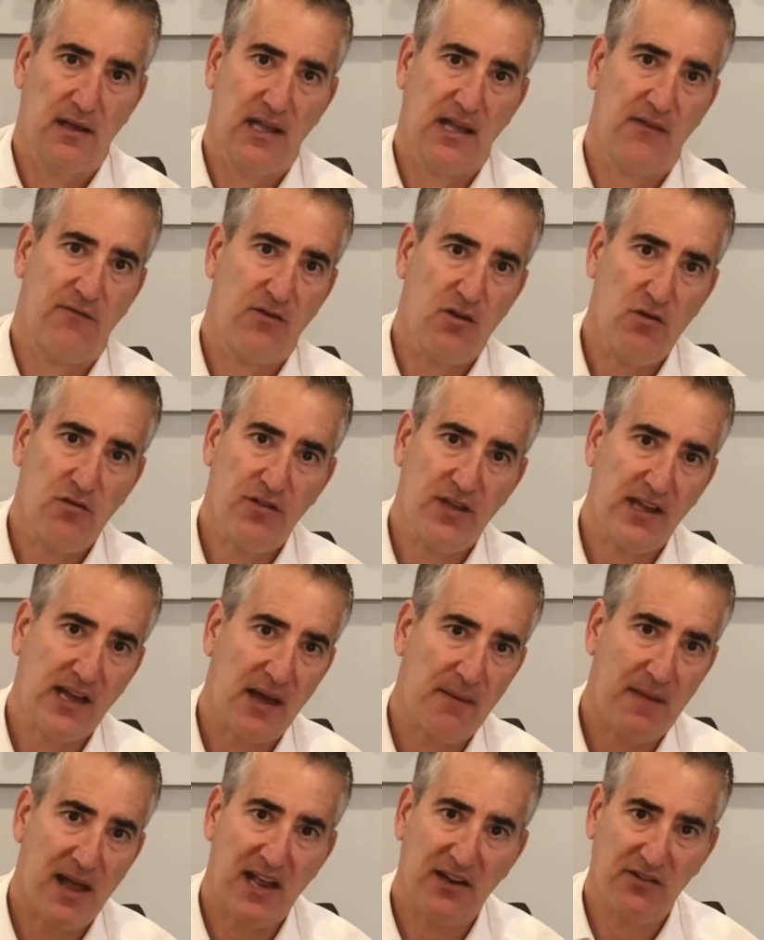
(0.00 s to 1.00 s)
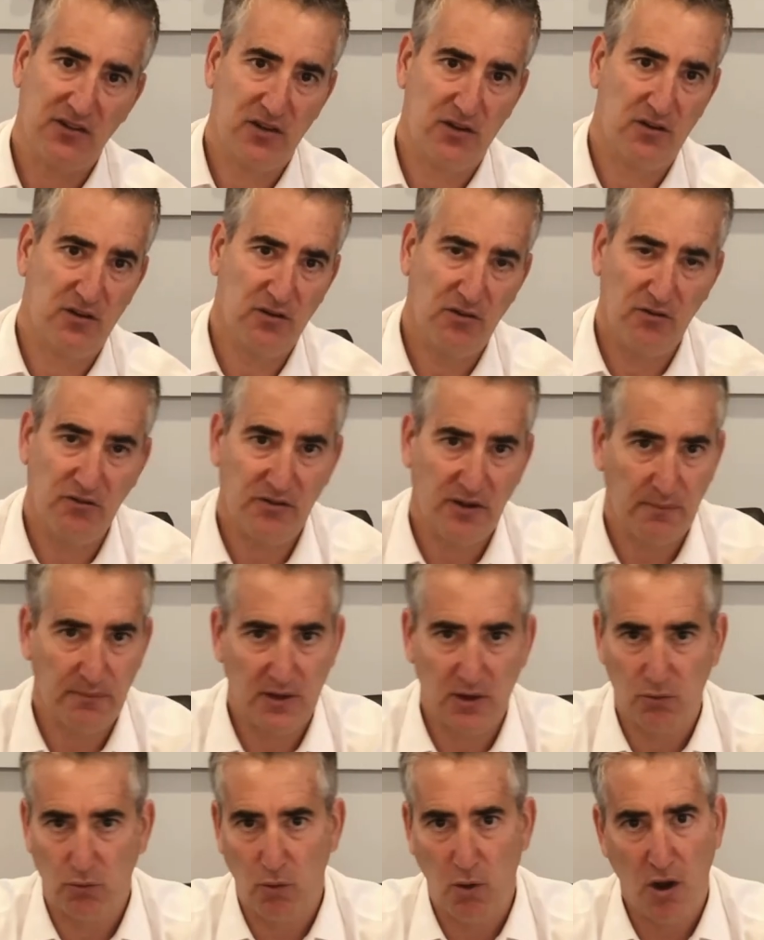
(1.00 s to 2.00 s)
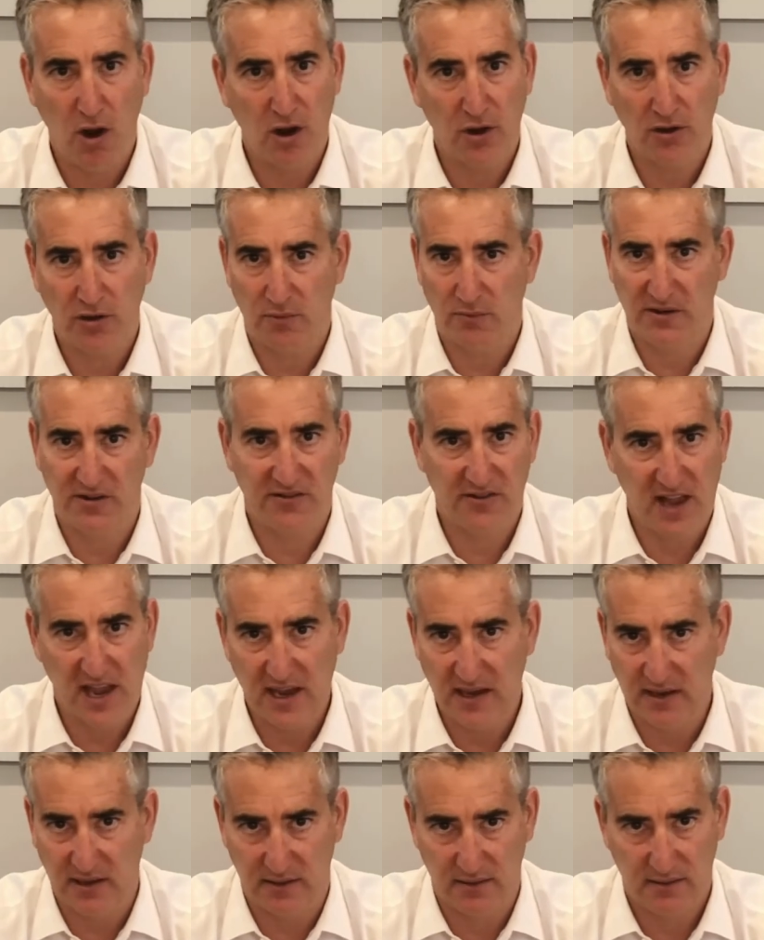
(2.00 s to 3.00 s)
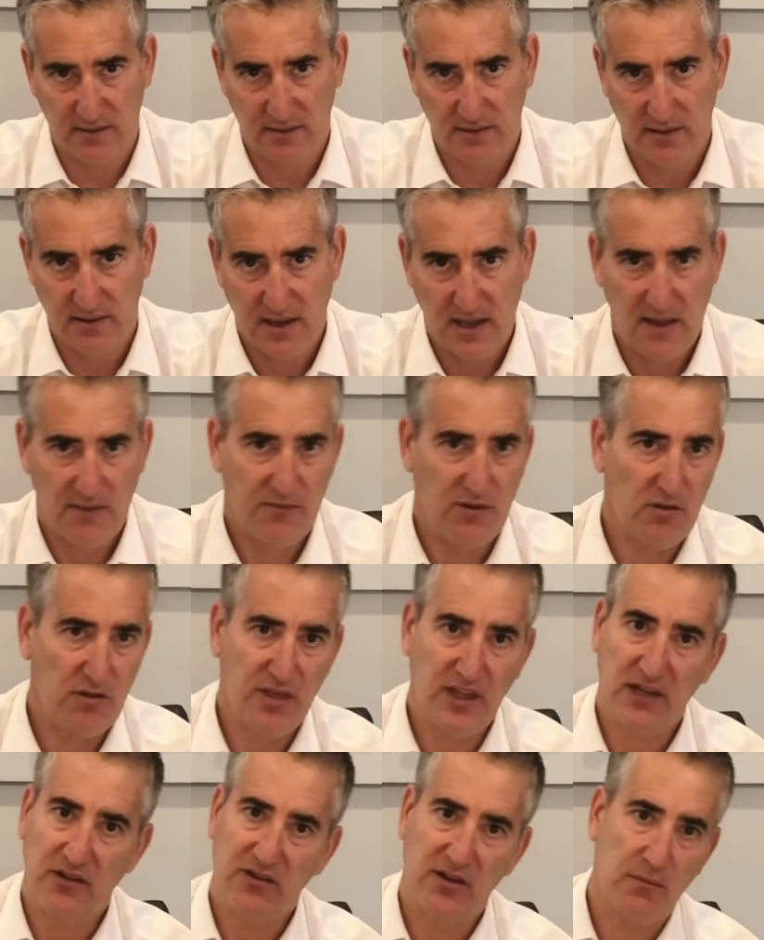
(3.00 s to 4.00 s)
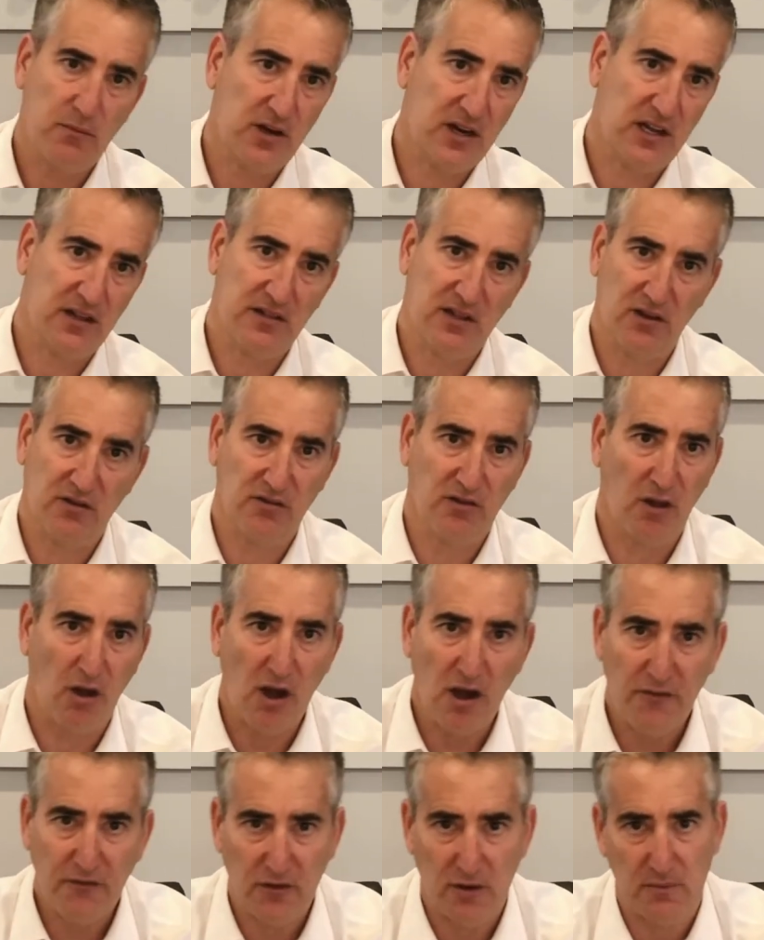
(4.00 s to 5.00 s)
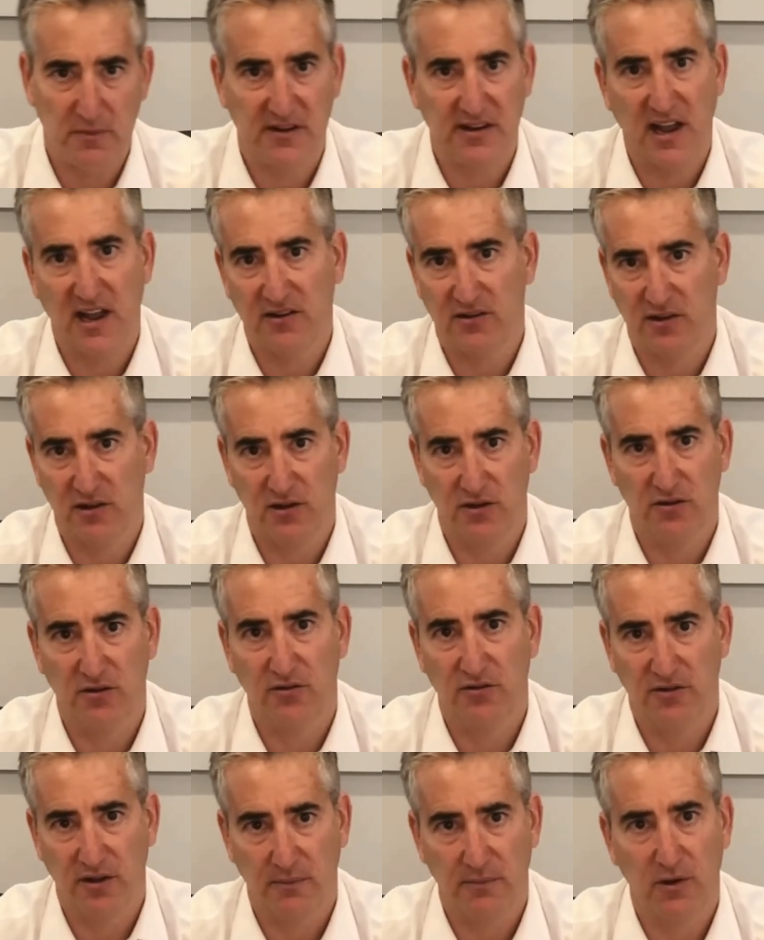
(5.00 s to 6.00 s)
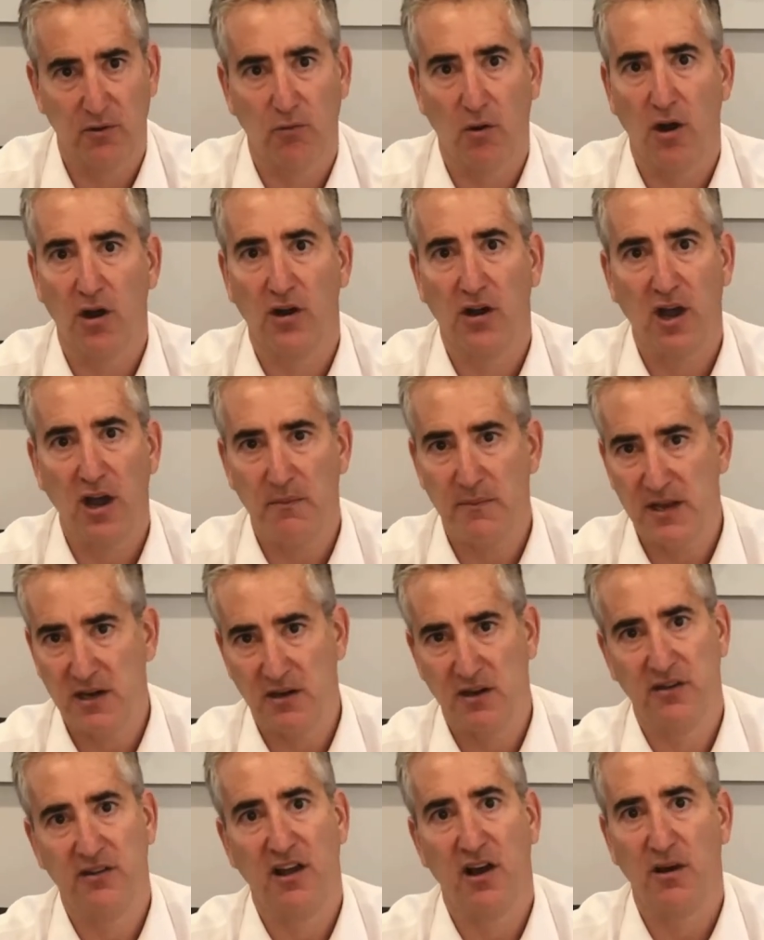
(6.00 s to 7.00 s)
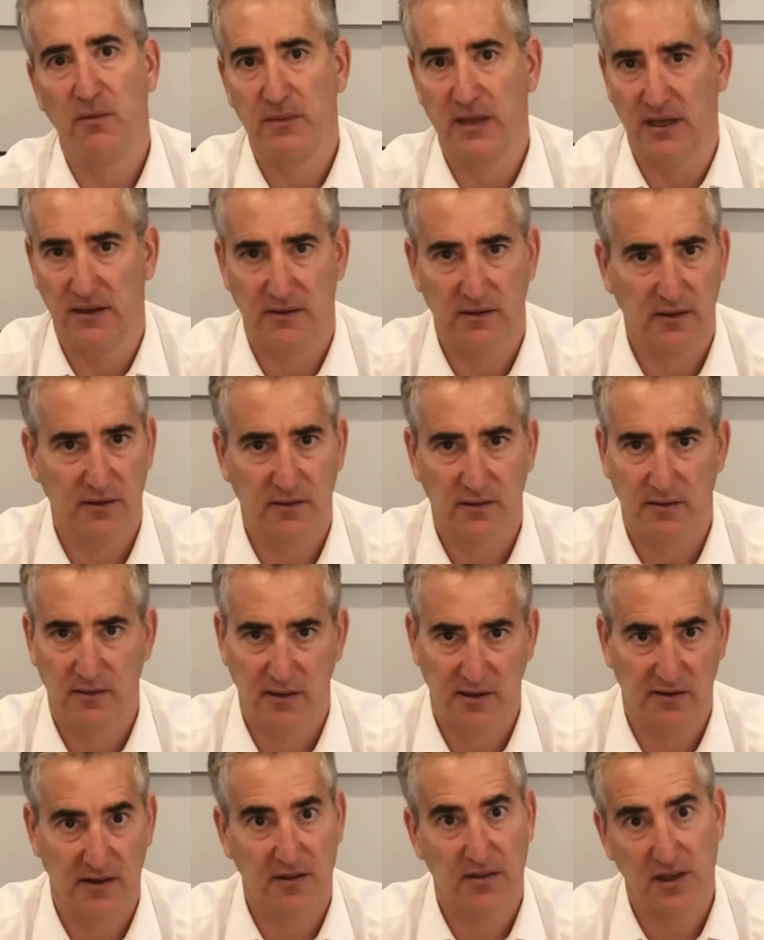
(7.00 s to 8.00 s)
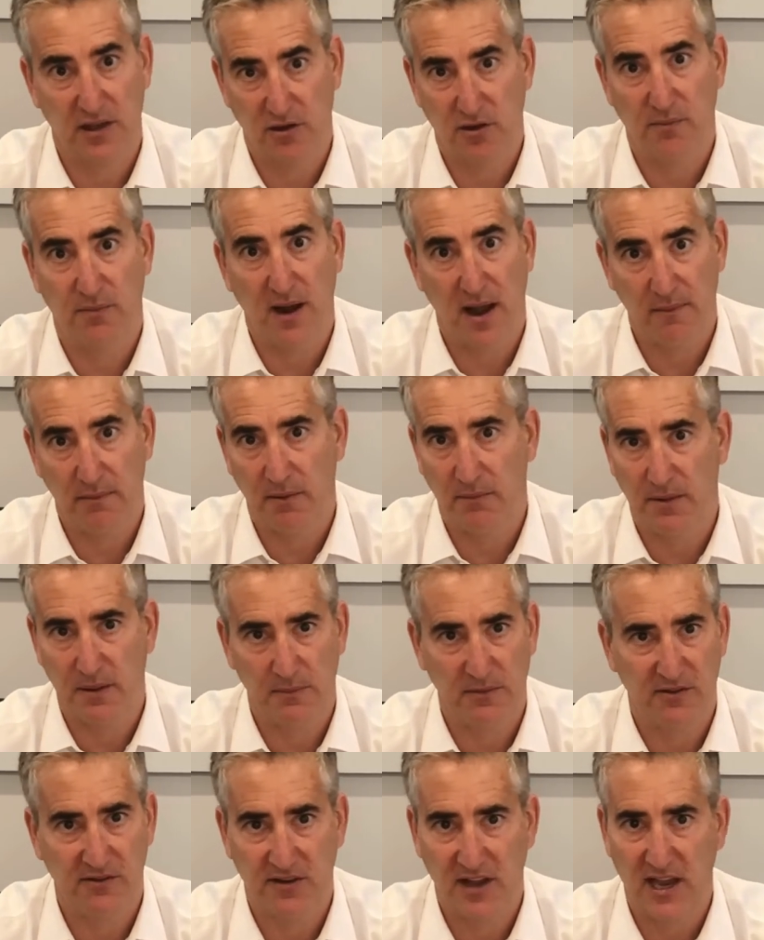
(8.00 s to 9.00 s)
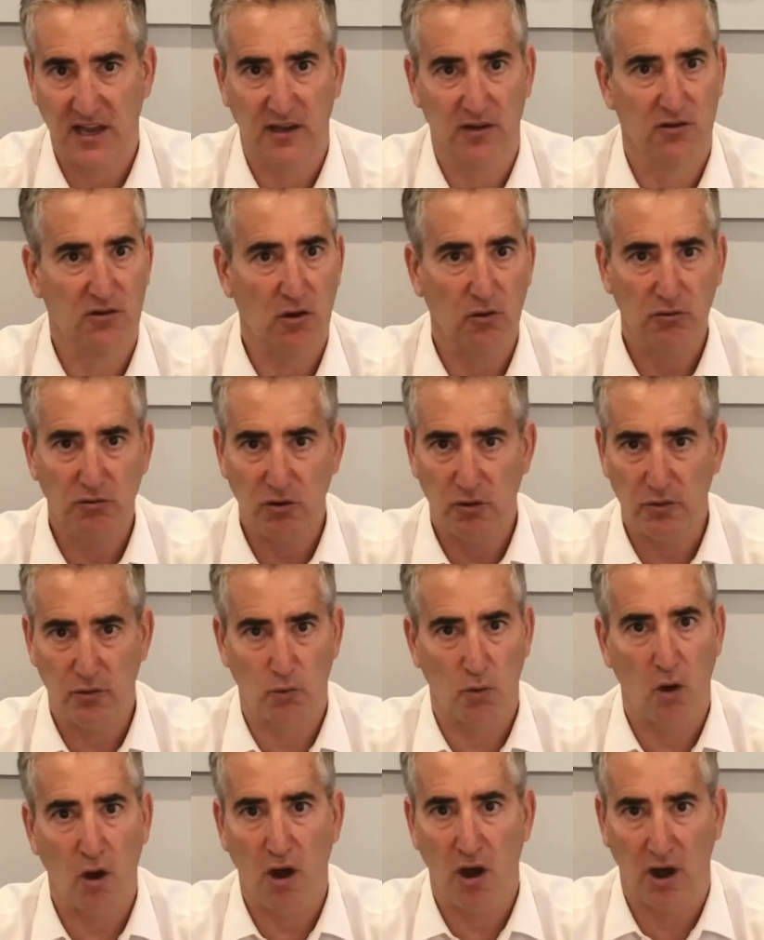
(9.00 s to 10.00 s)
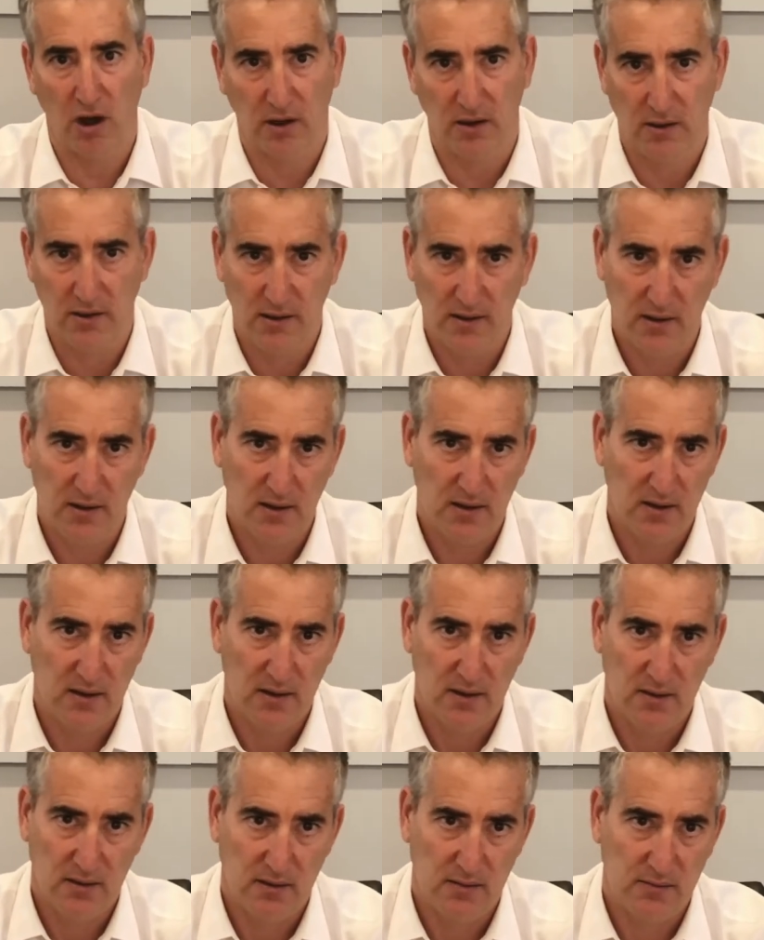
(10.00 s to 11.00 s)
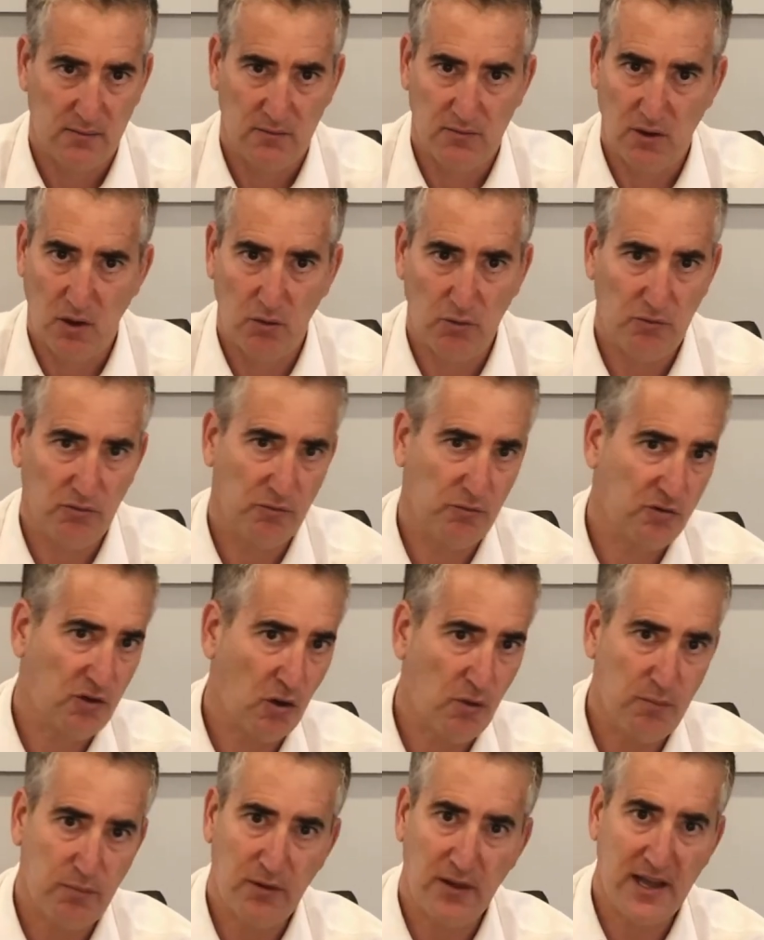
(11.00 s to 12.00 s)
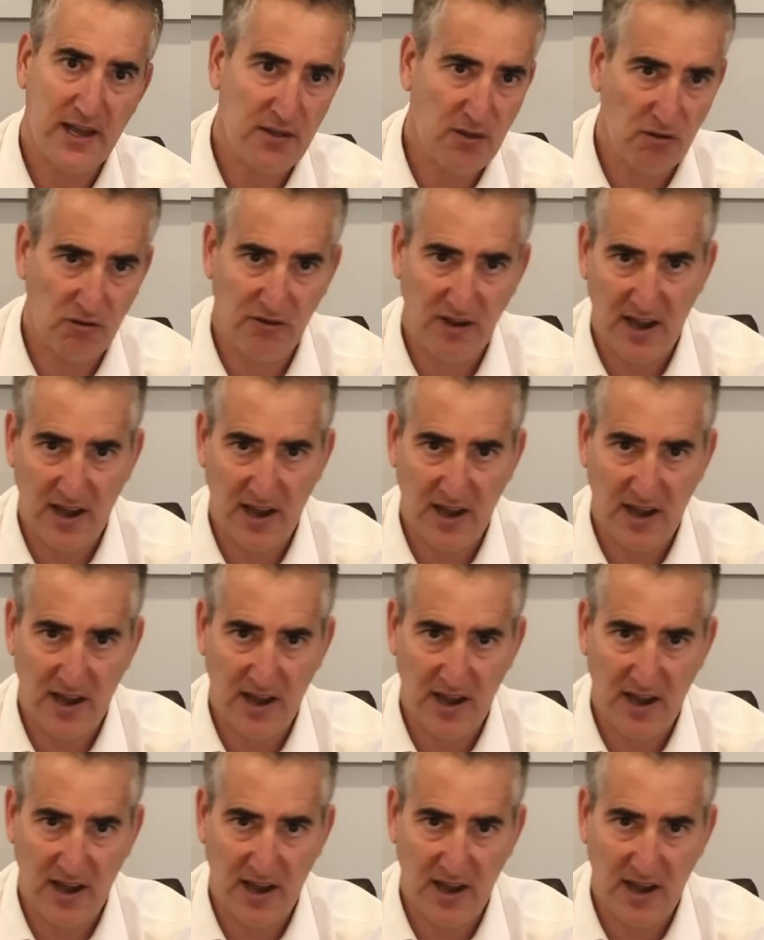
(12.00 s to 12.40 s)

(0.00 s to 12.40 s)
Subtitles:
If you think I'm asking you to do something wrong, you're mistaken. If you think someone at this law firm is asking you to do something wrong, come in and tell me, because I think you're probably mistaken. Don't do it wrong. Don't play those